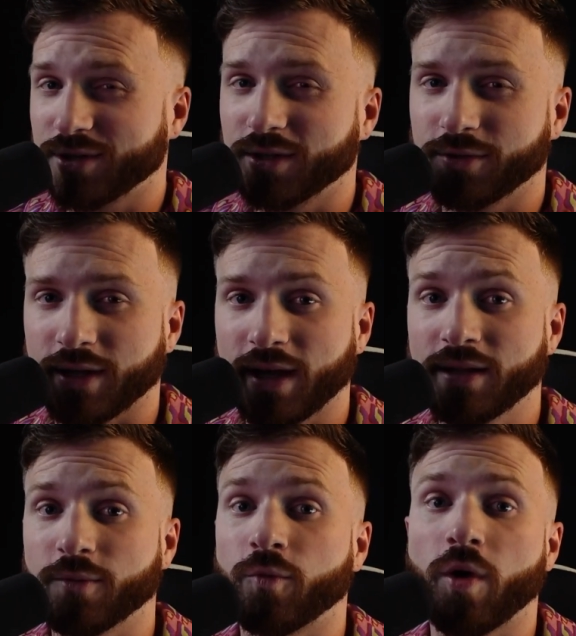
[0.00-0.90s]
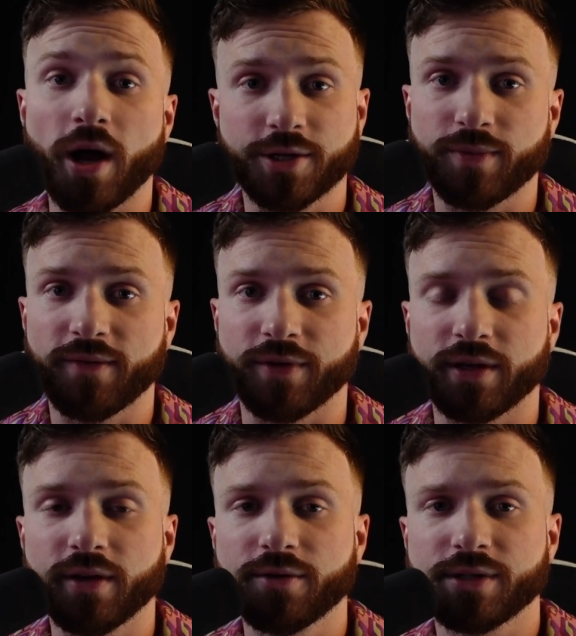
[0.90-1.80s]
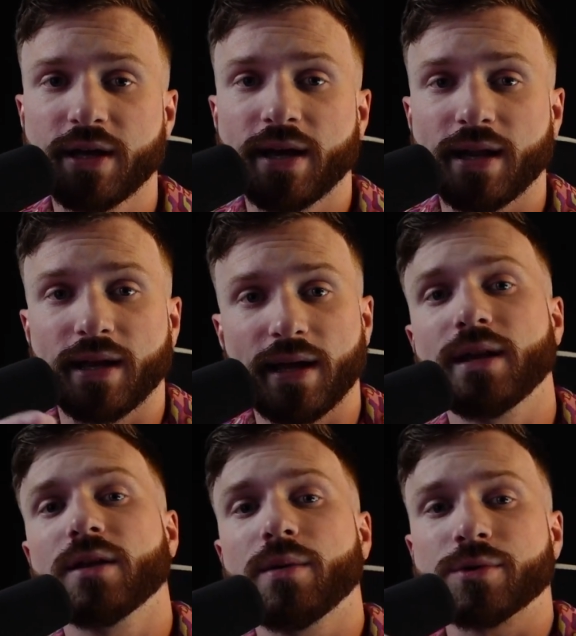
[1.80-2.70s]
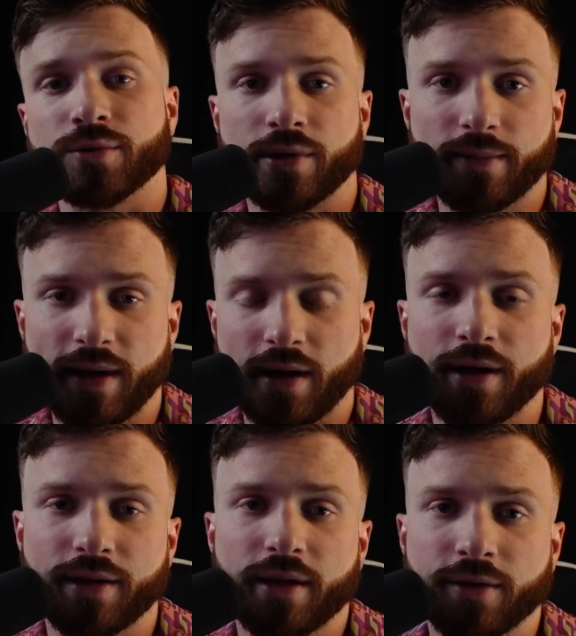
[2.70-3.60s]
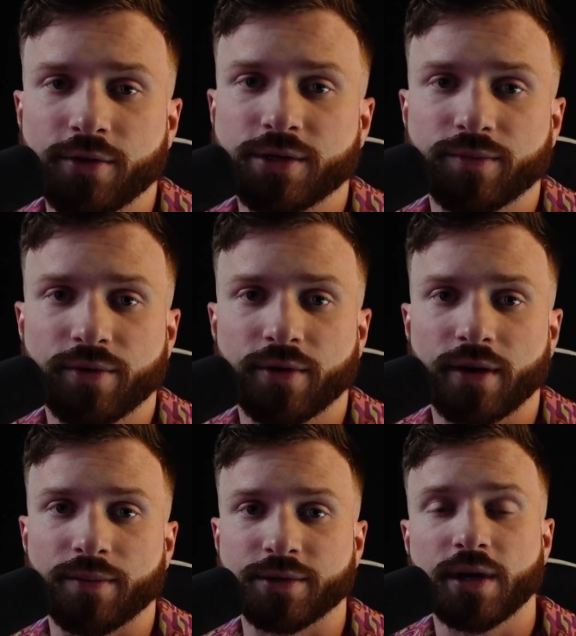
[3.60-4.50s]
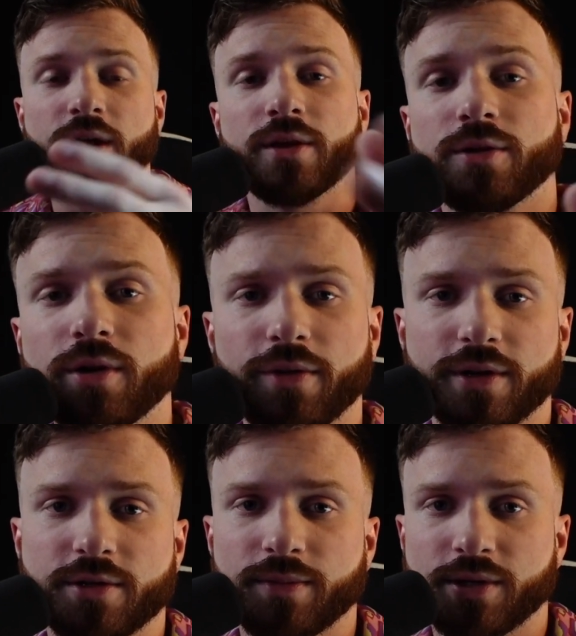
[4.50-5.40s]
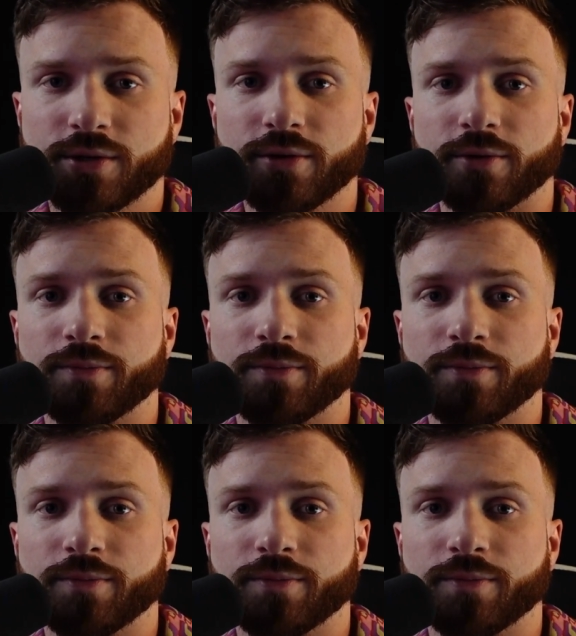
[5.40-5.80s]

single day that watch my videos and end up joining my online coaching programs. You know this to be true.